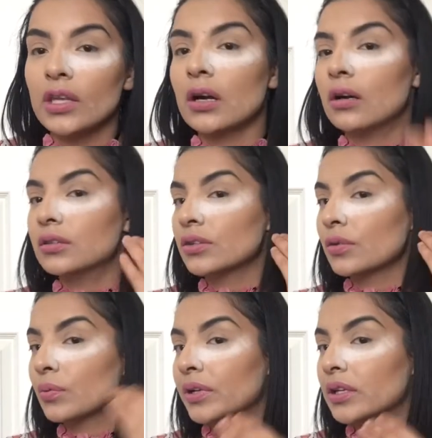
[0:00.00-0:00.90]
contour
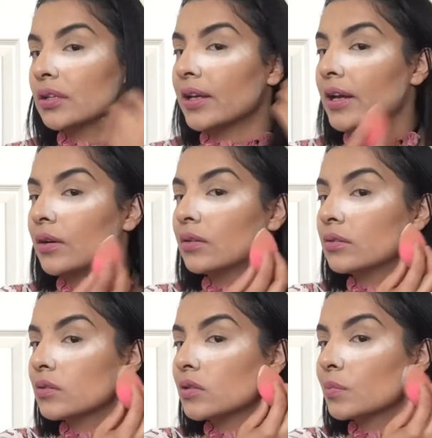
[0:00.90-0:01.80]
went down
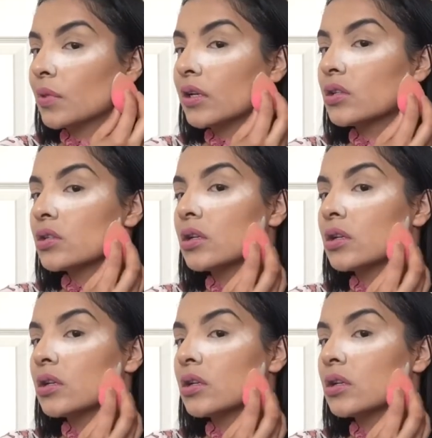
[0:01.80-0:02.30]
too much.